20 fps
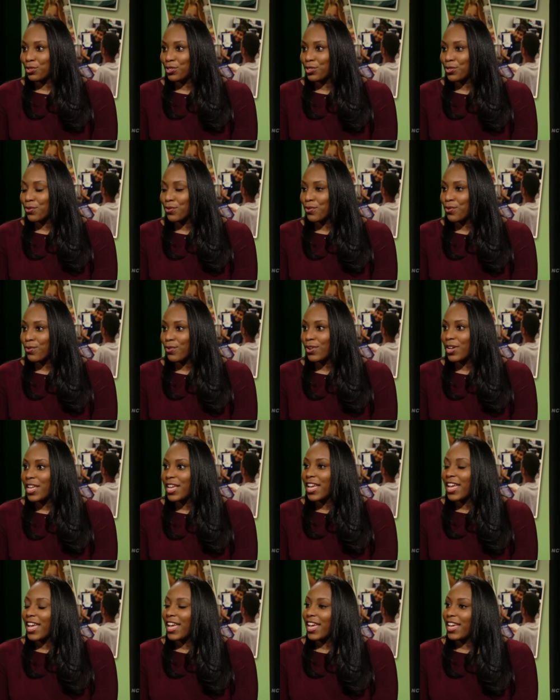school
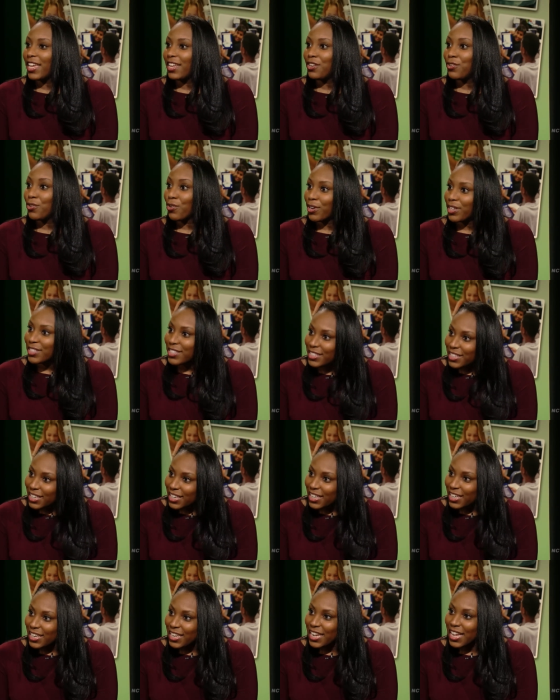in New York
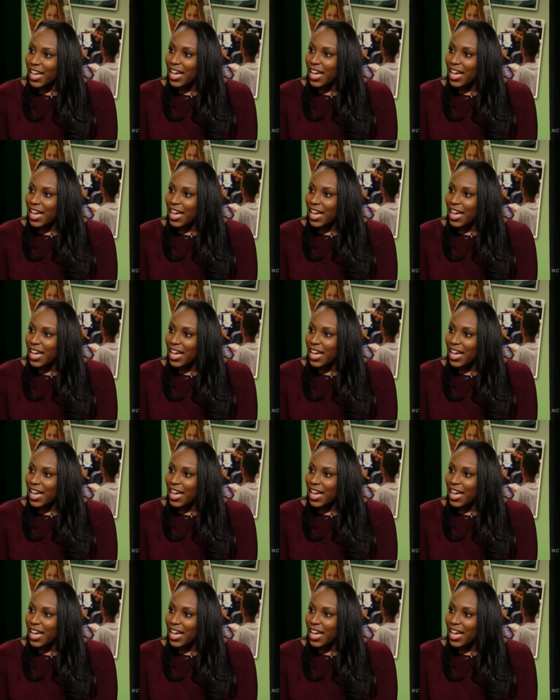City.